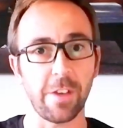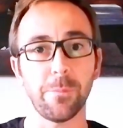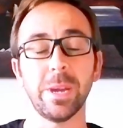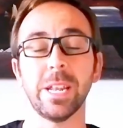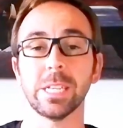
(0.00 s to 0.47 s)

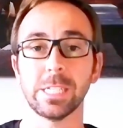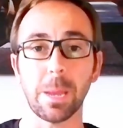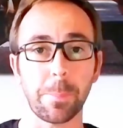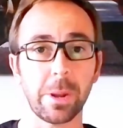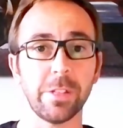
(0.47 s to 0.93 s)
I've made a
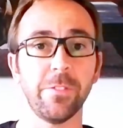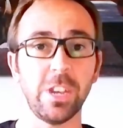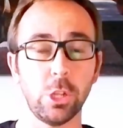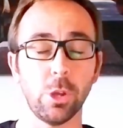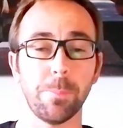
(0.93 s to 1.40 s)
separate
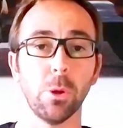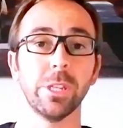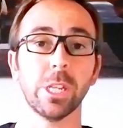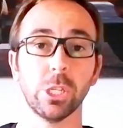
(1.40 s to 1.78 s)
video about the